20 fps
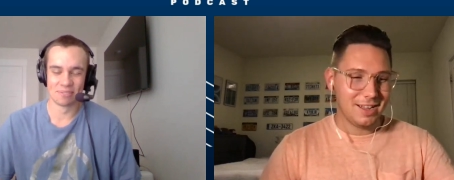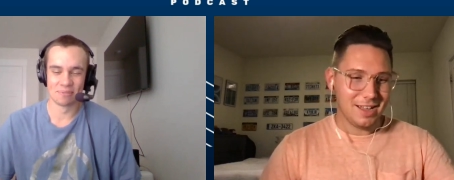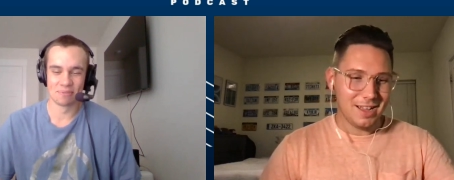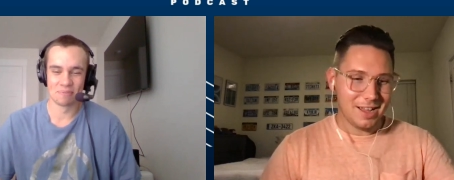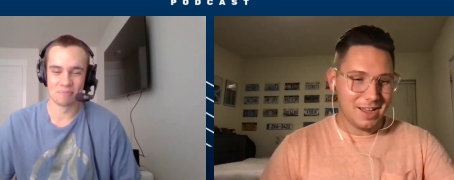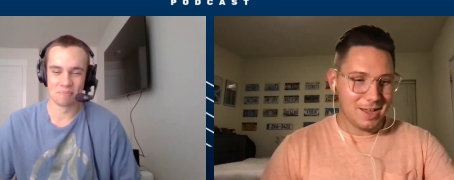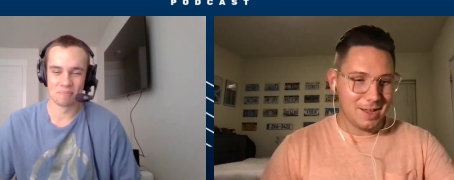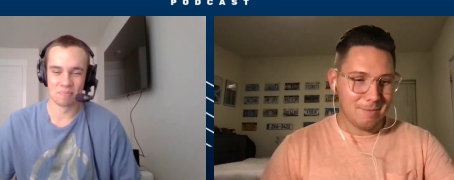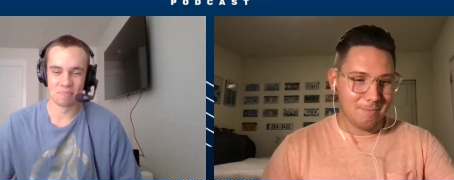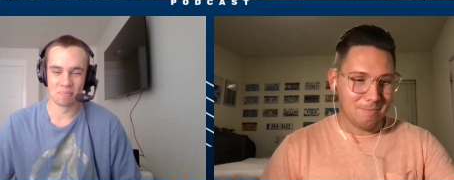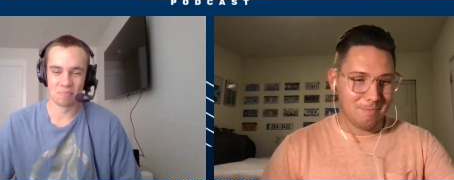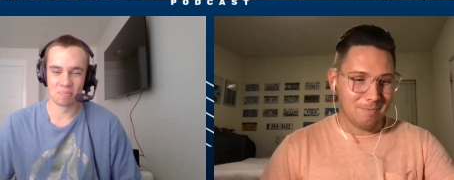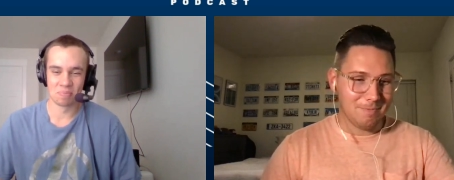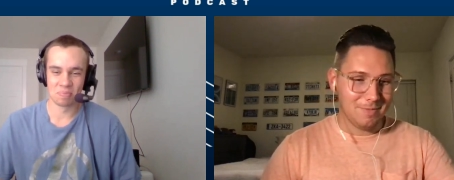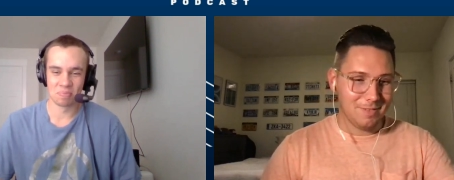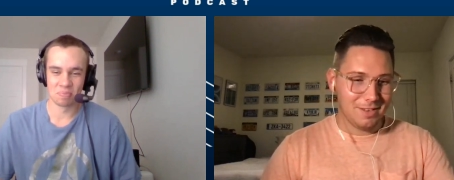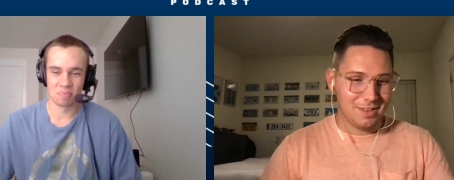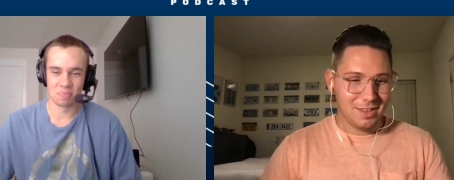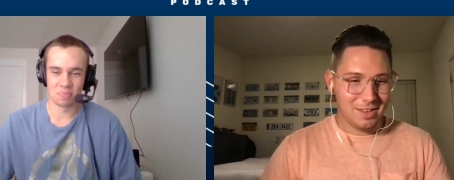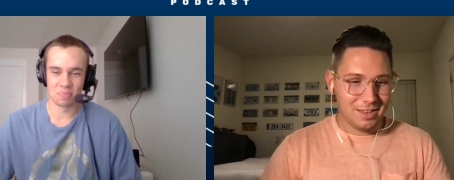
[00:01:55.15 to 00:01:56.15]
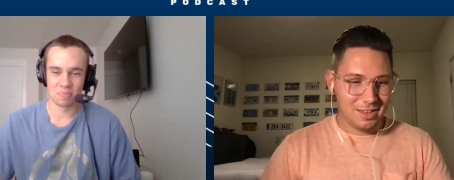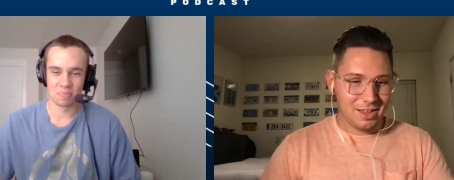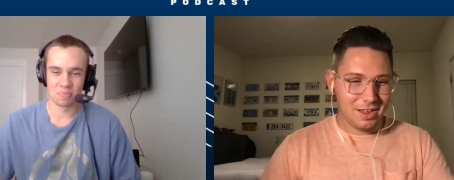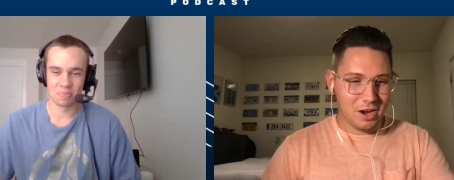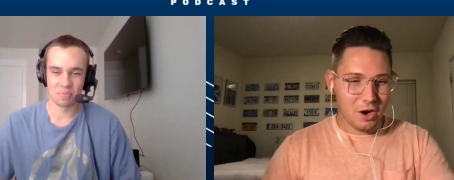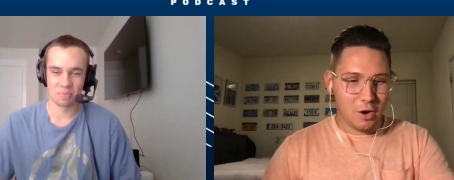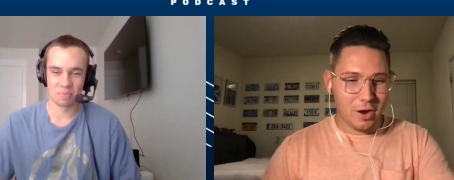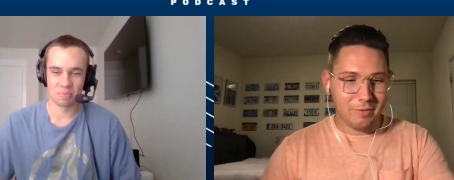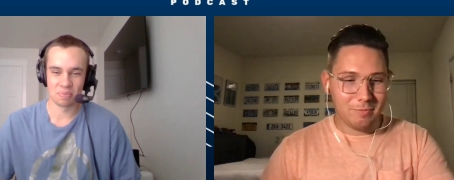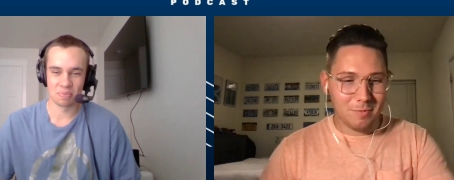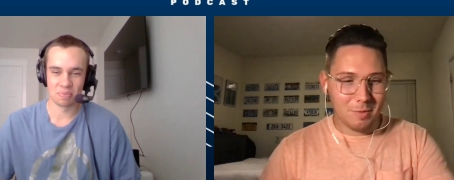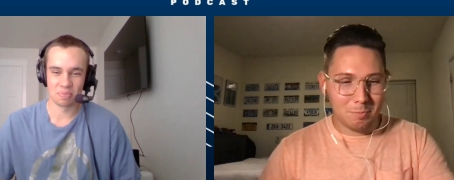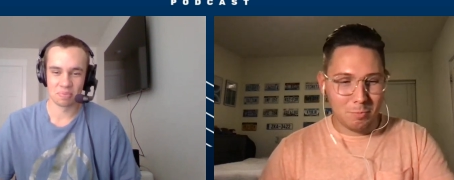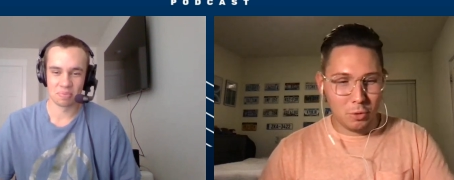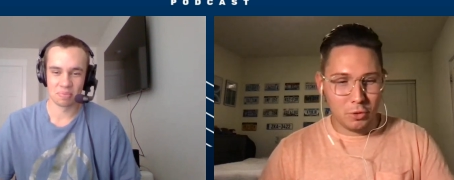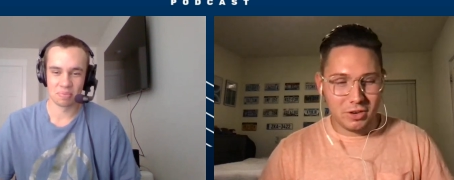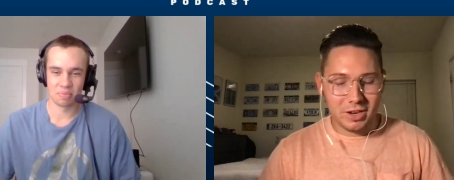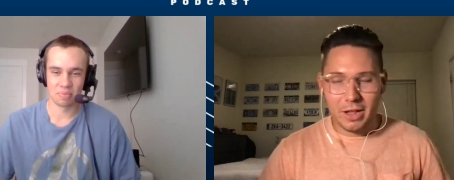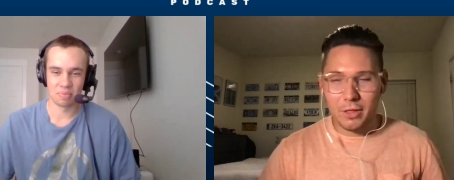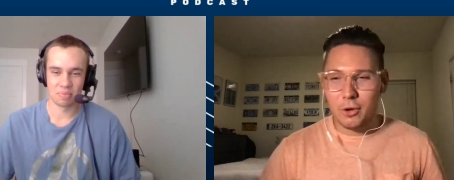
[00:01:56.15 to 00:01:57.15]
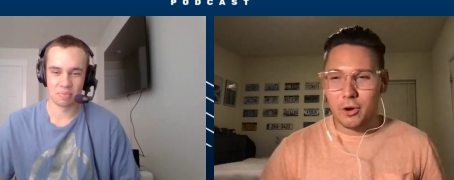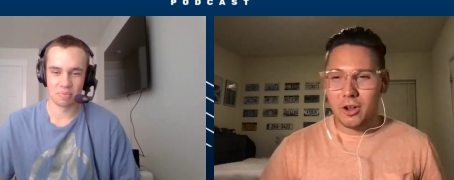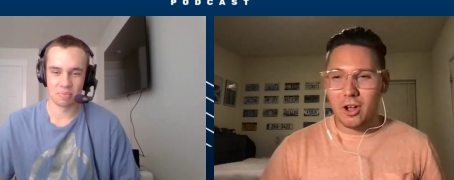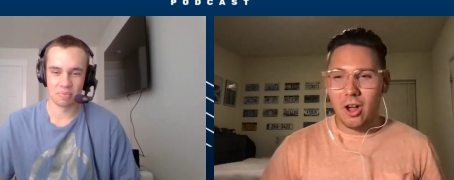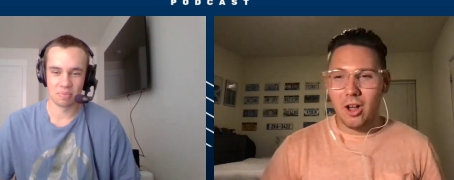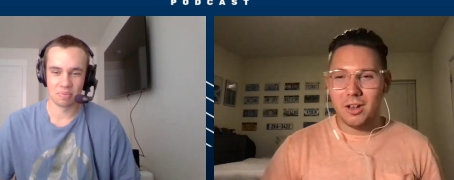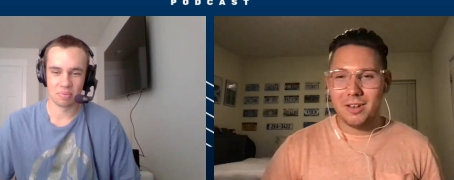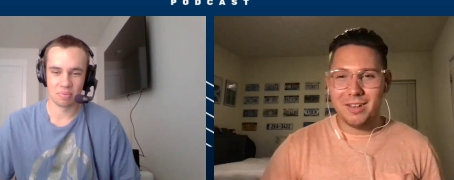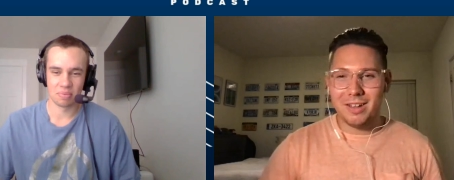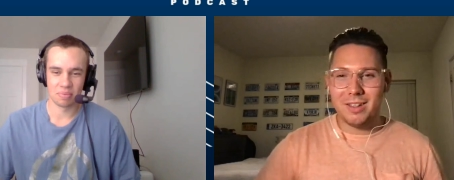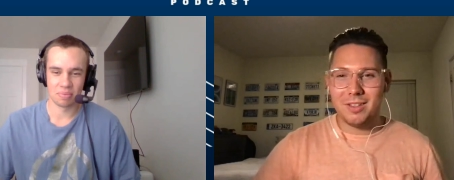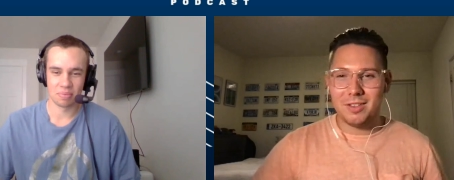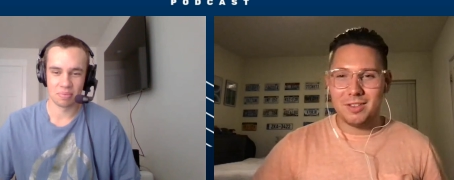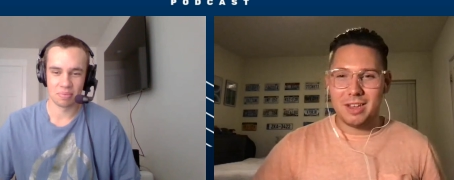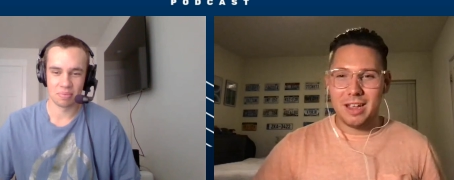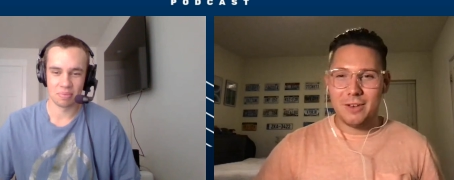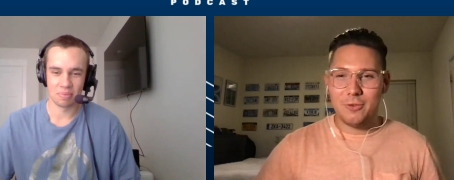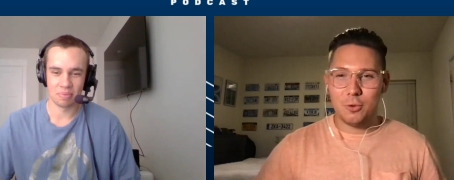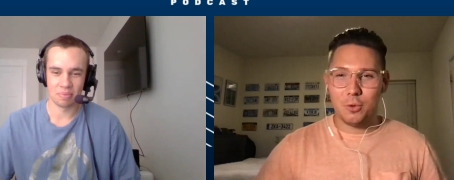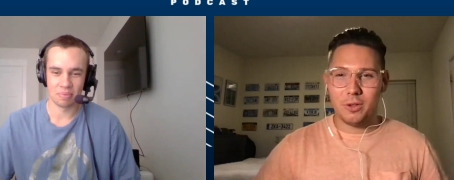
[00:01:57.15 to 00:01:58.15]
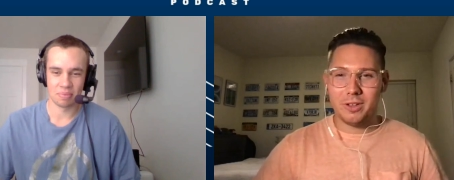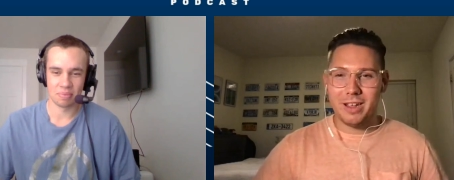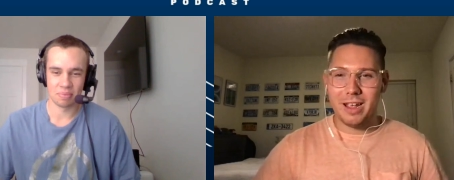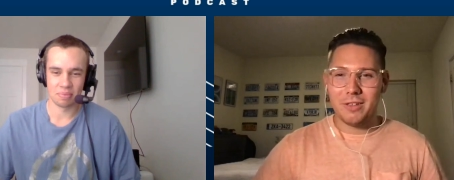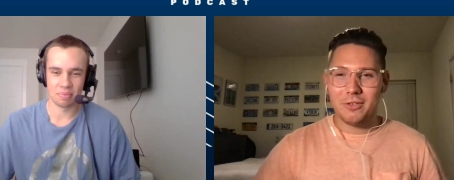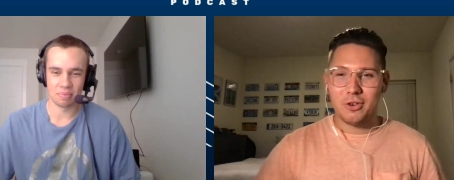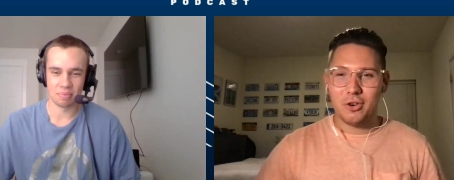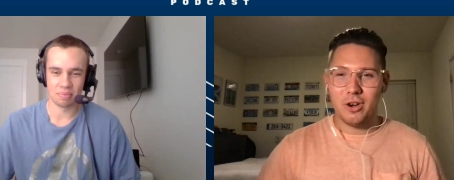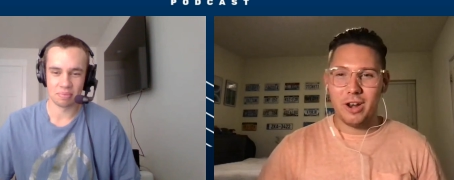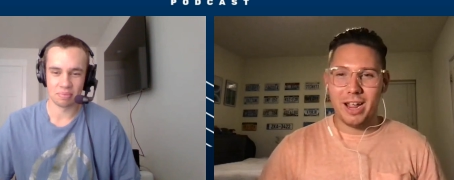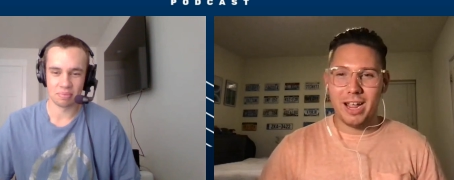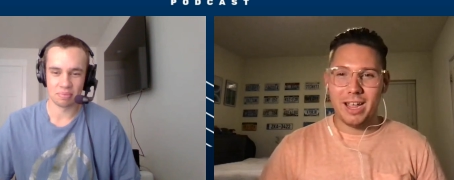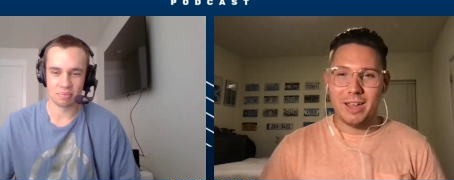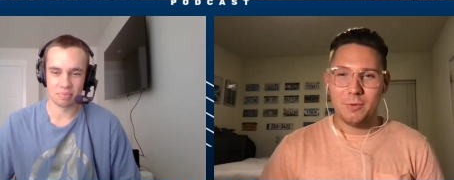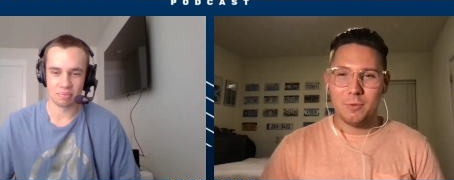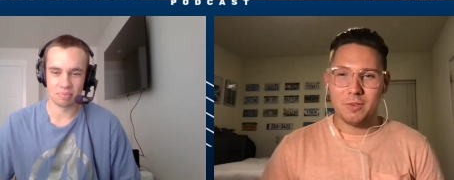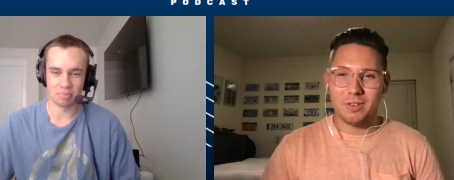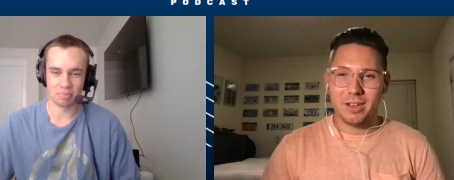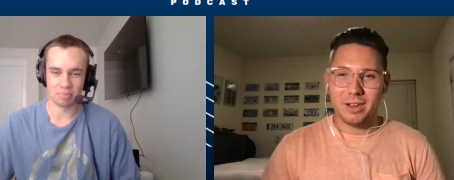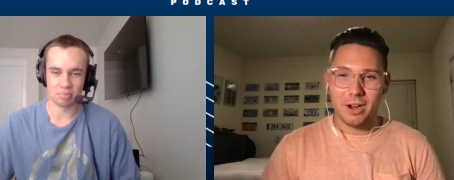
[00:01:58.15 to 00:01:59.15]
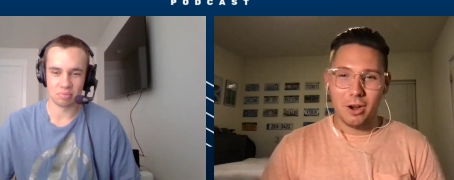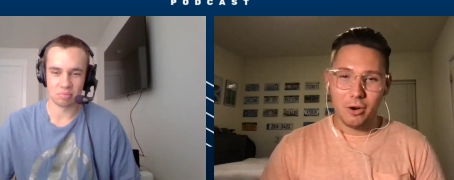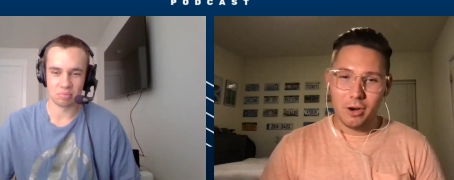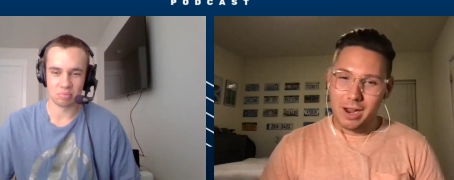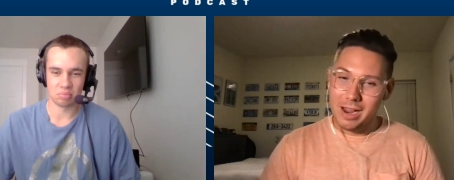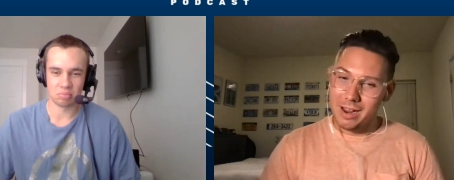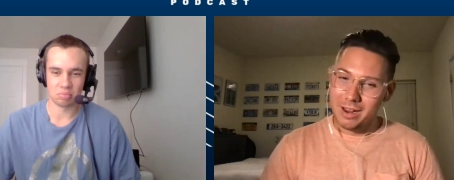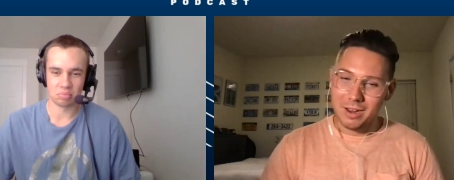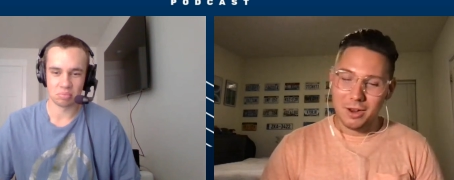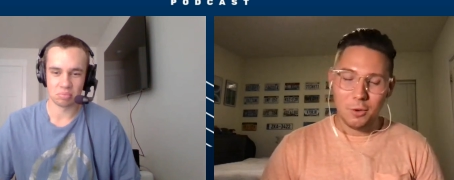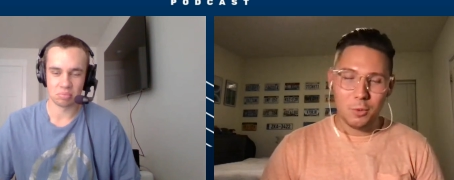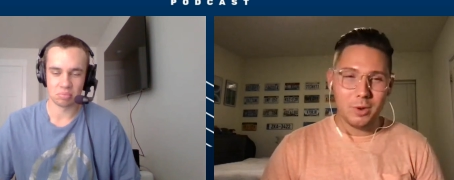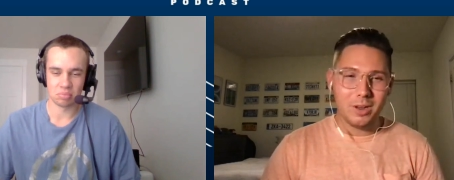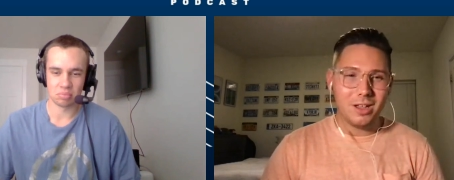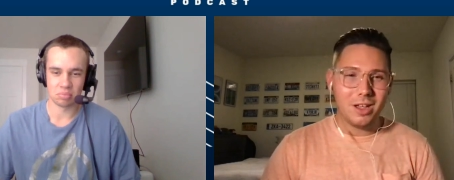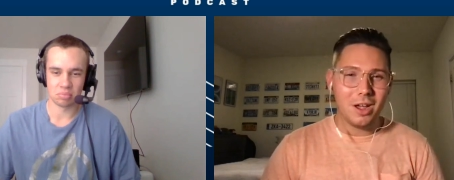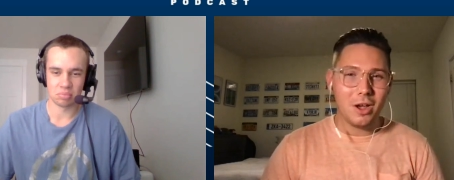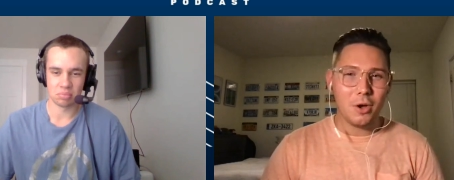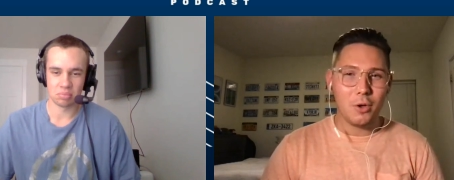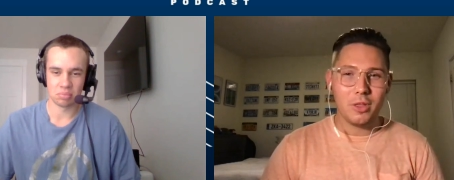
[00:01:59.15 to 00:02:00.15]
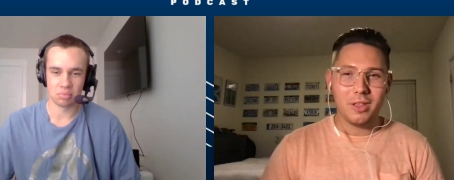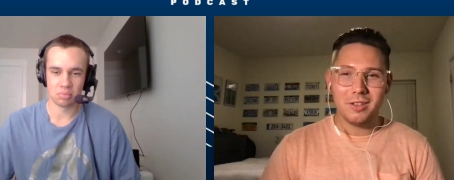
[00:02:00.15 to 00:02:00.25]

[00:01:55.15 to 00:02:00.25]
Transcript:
Speaker 1: Um, you know, I put together a content schedule yesterday and was like, all right, here we go.